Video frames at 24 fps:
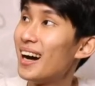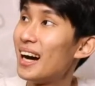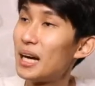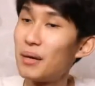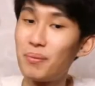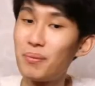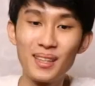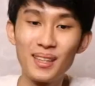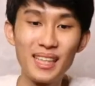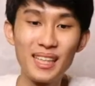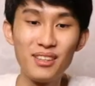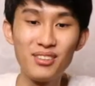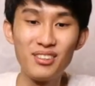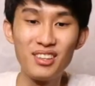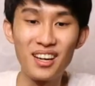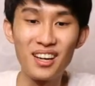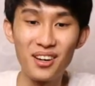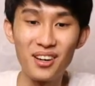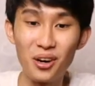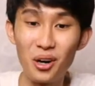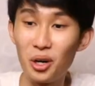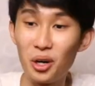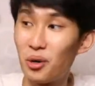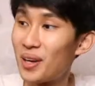I believe they
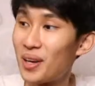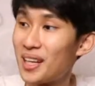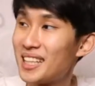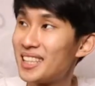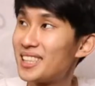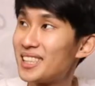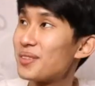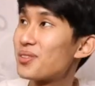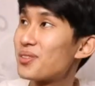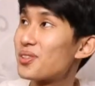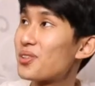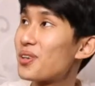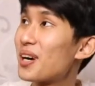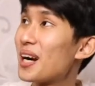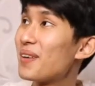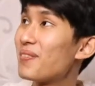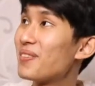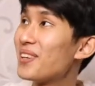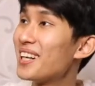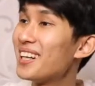are already subscribed.